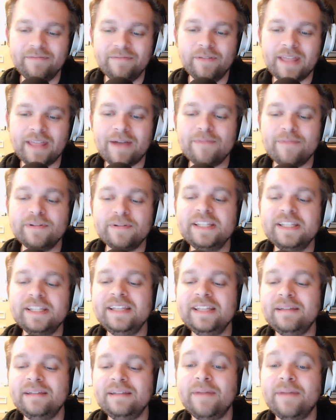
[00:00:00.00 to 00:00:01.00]
That was
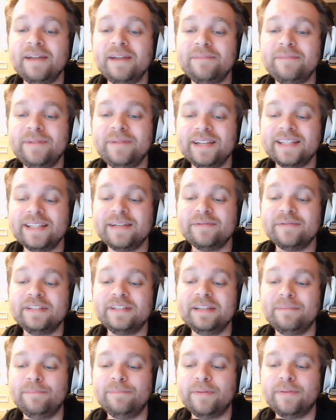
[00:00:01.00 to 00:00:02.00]
in my opinion, that was
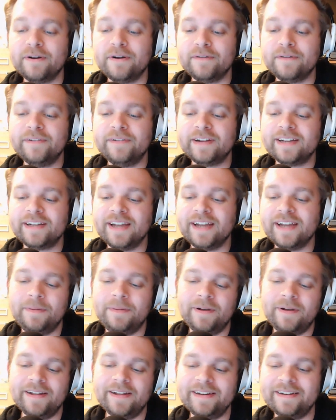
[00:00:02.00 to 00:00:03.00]
the perfect
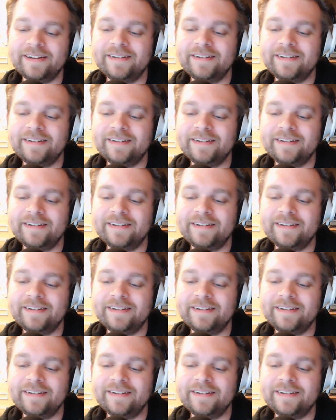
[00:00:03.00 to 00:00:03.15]
iPod.